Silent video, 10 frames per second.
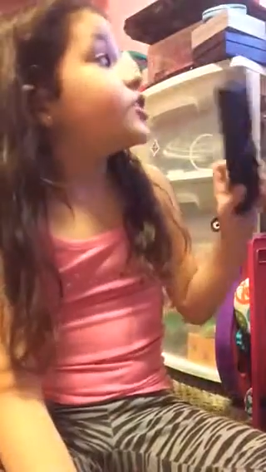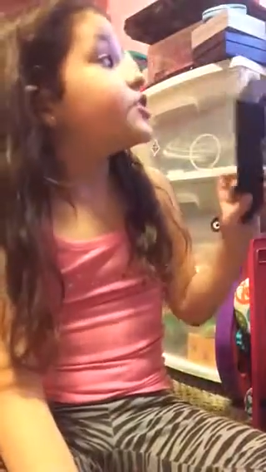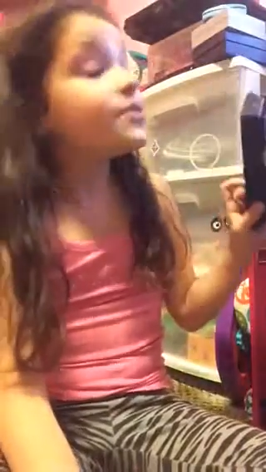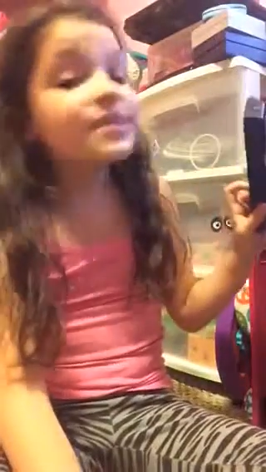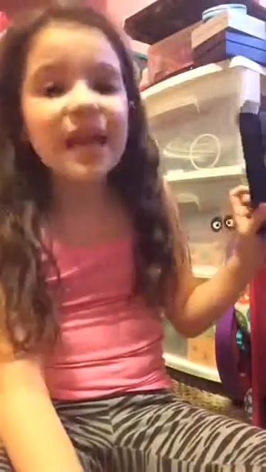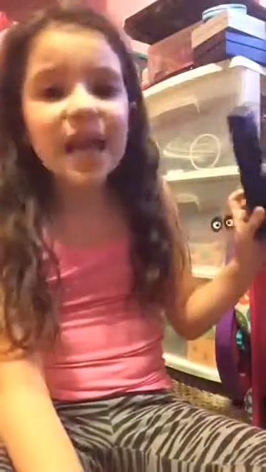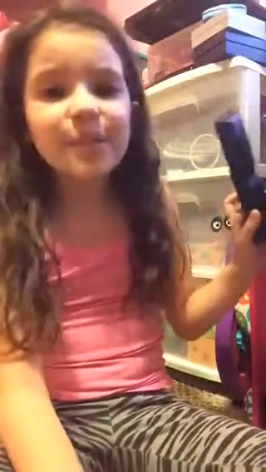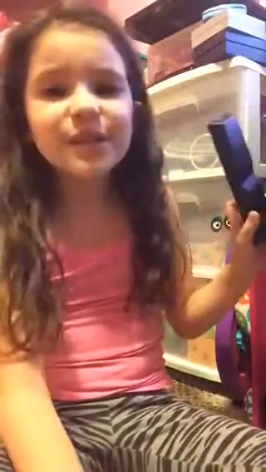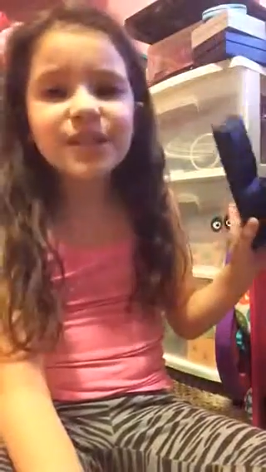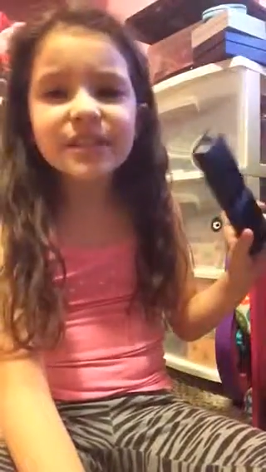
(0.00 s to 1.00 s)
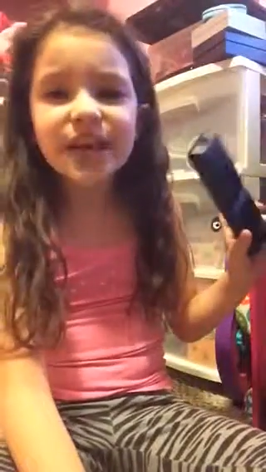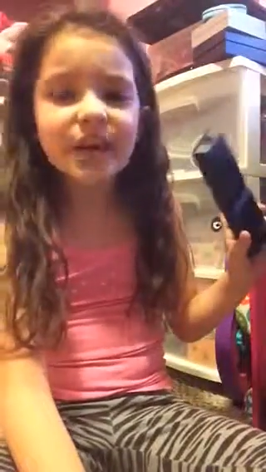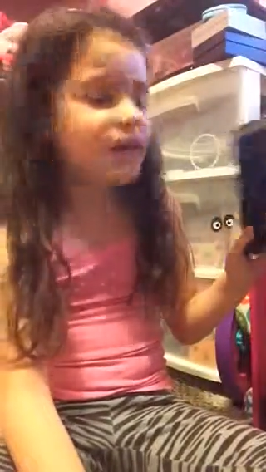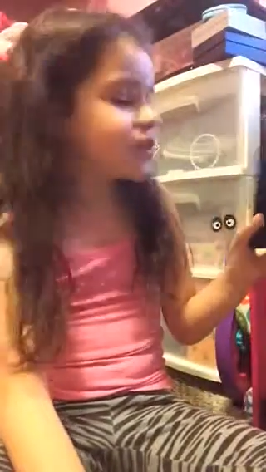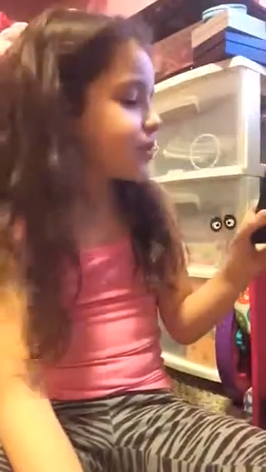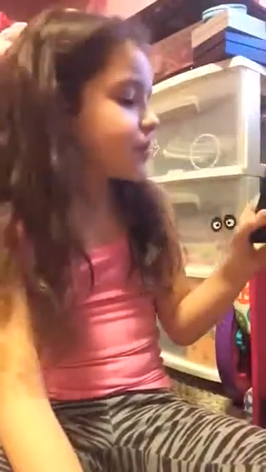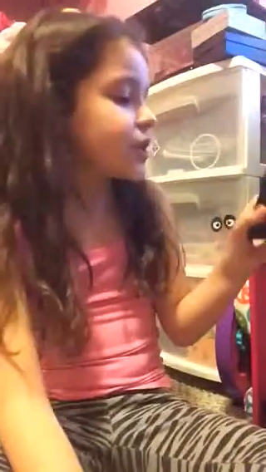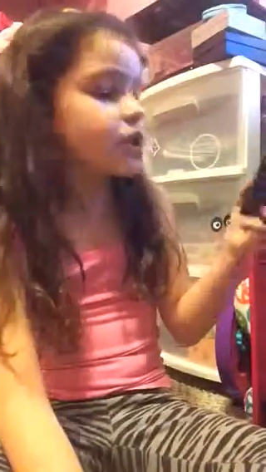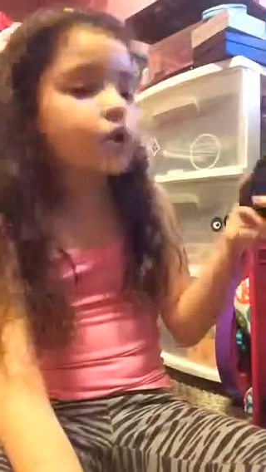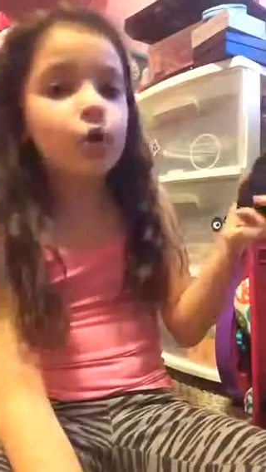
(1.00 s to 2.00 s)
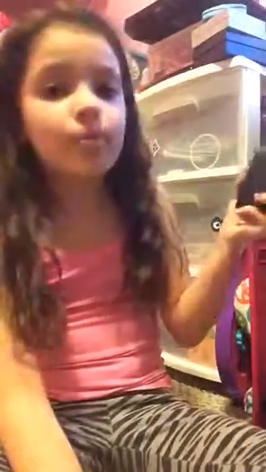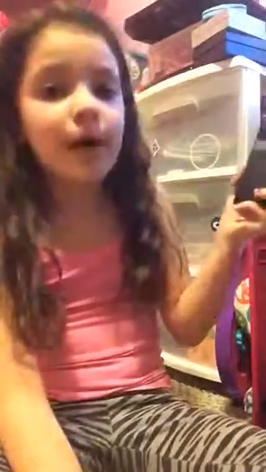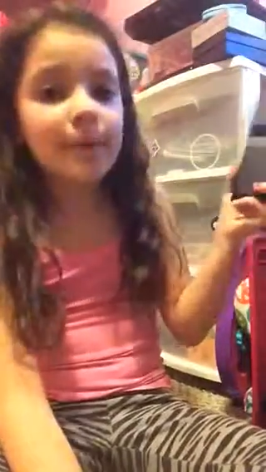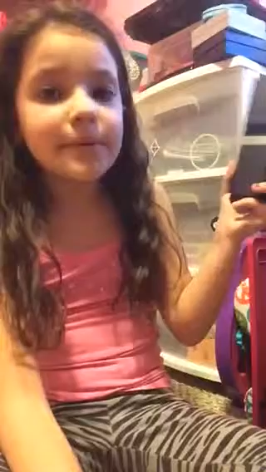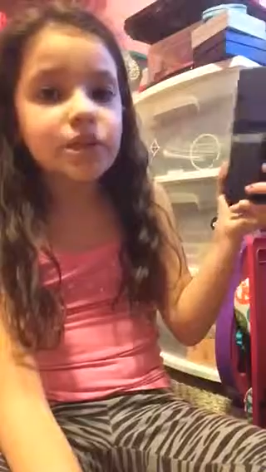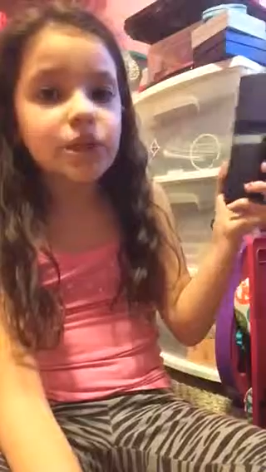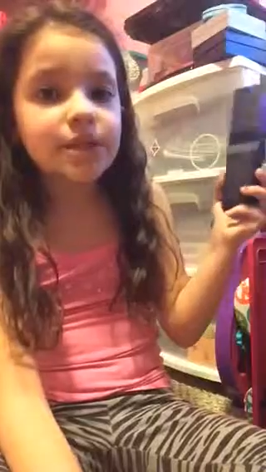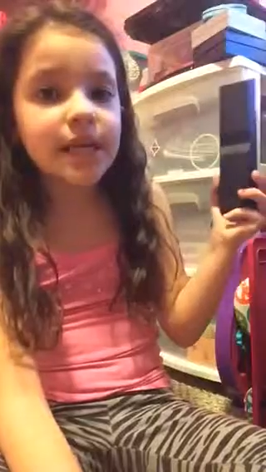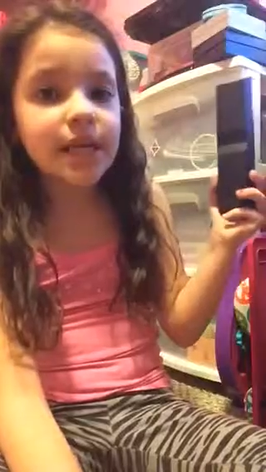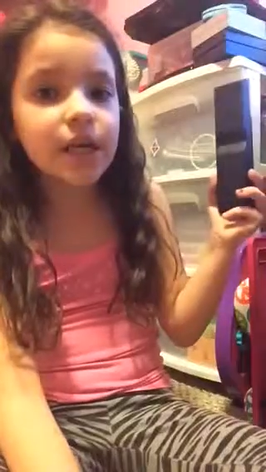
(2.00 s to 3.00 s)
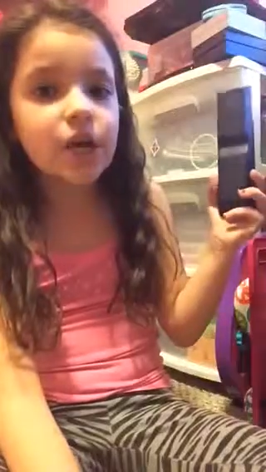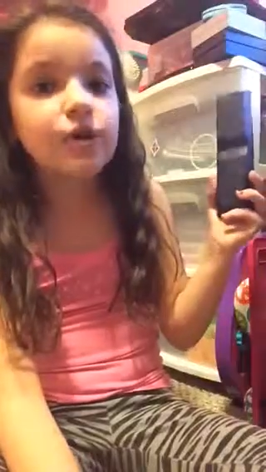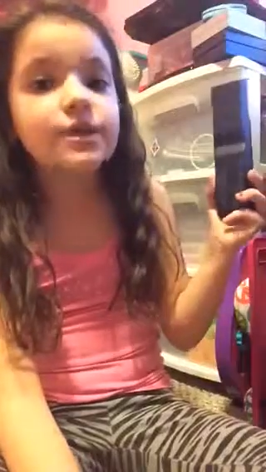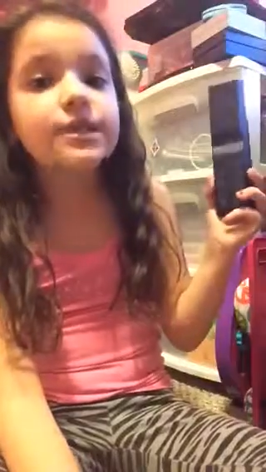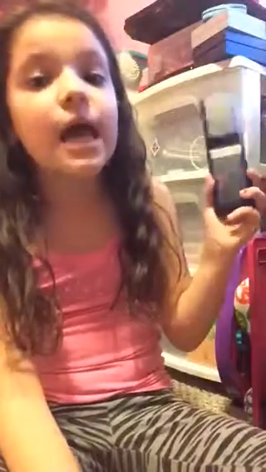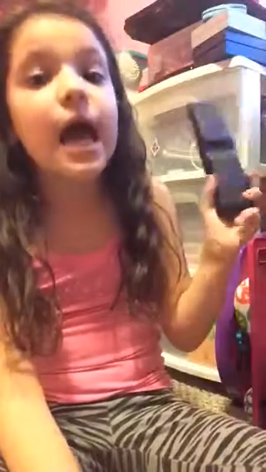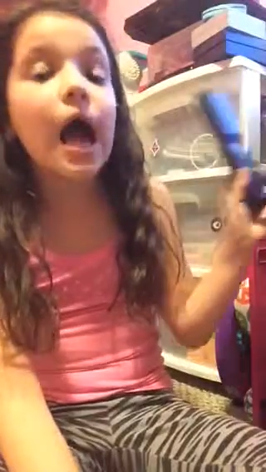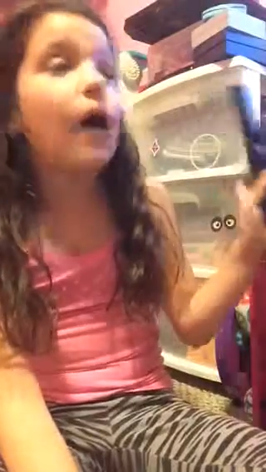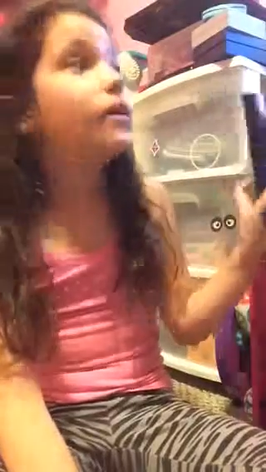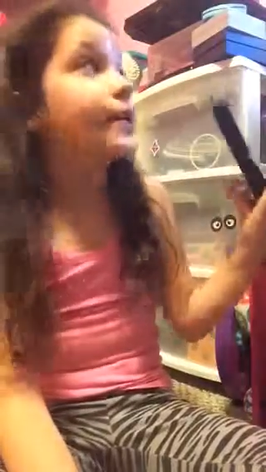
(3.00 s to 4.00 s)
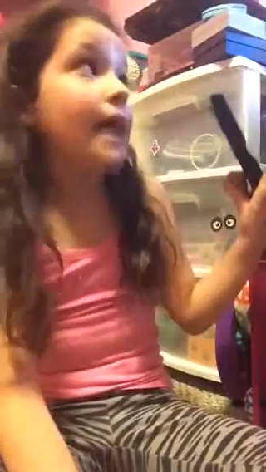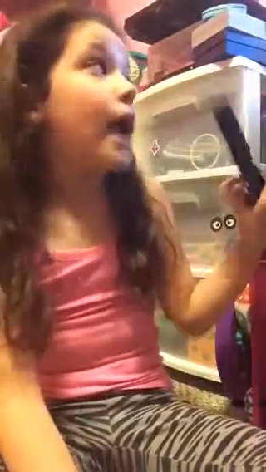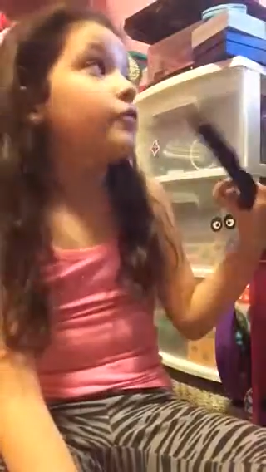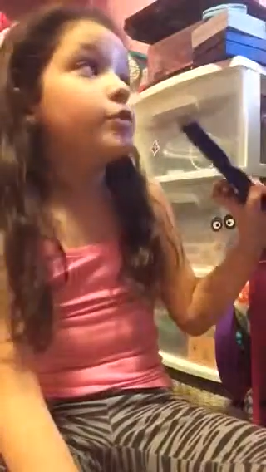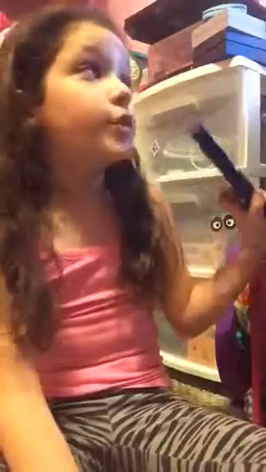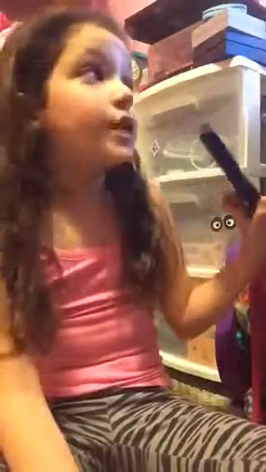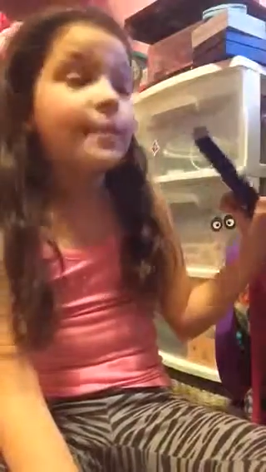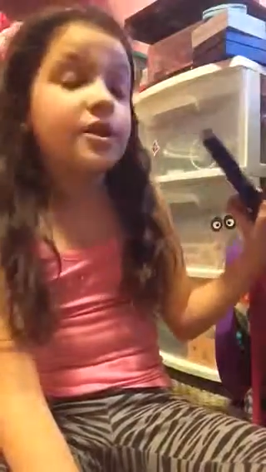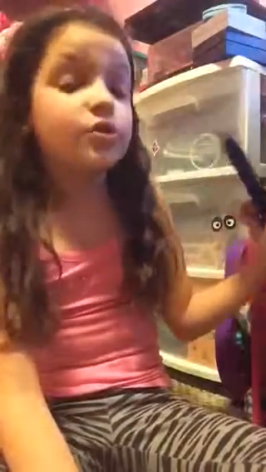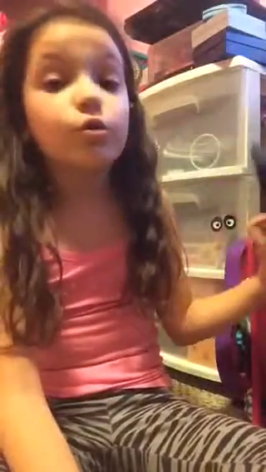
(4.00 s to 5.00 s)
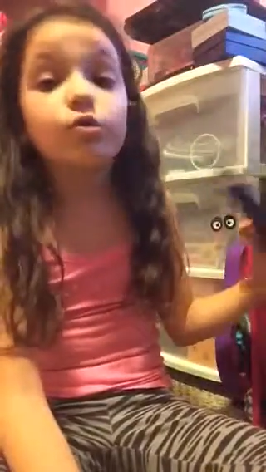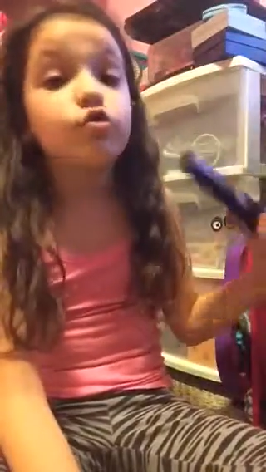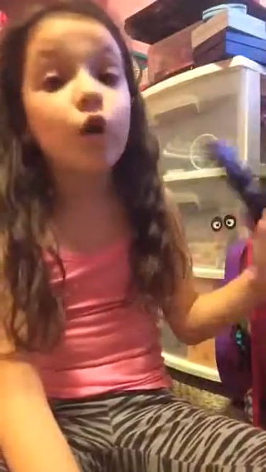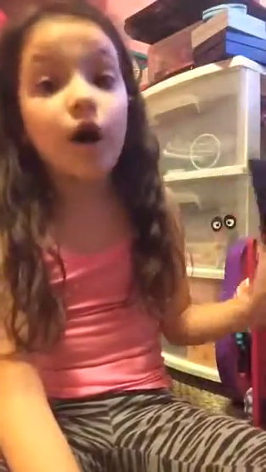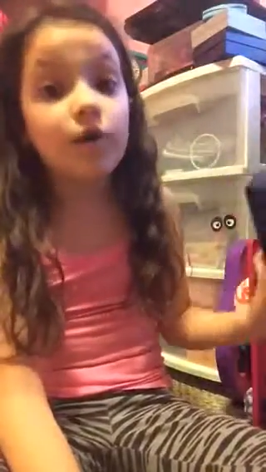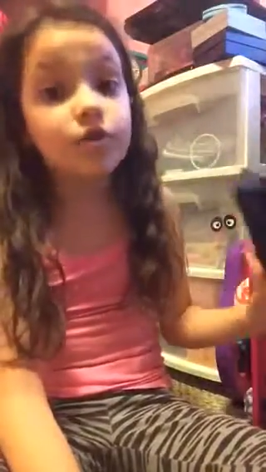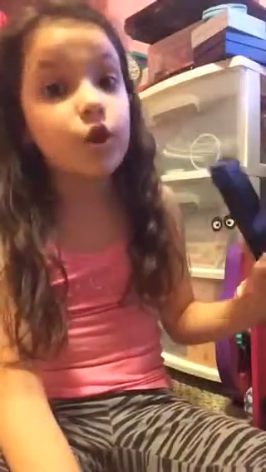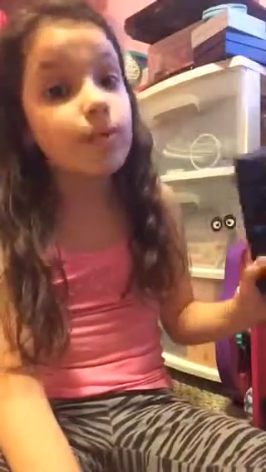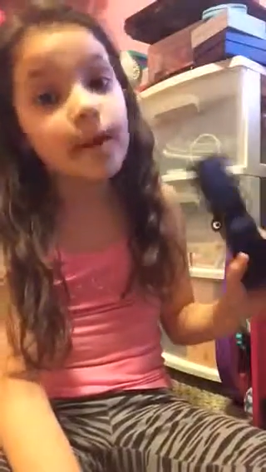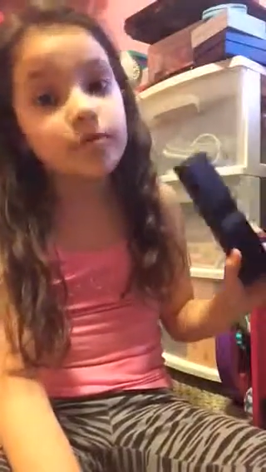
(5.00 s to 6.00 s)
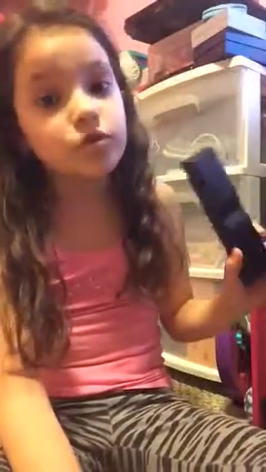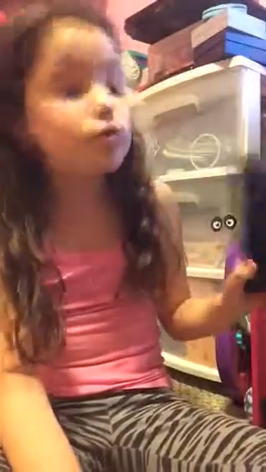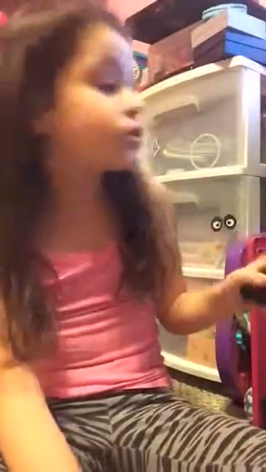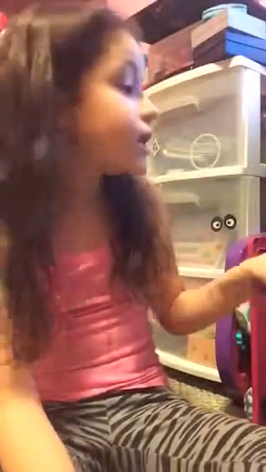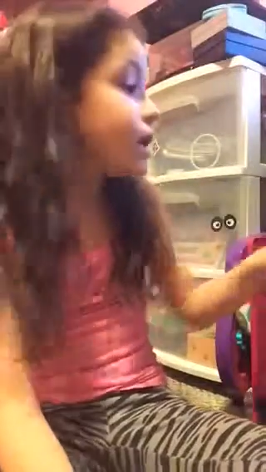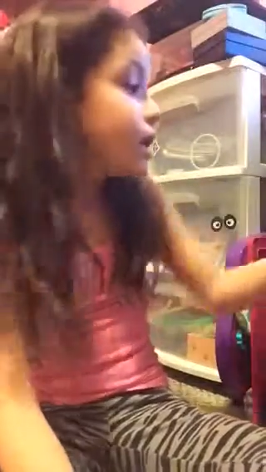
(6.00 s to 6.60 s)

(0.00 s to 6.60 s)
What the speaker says: So today I'm going to tell you some of the Yo Mama jokes that I know, because like everyone at my school loves Yo Mama jokes.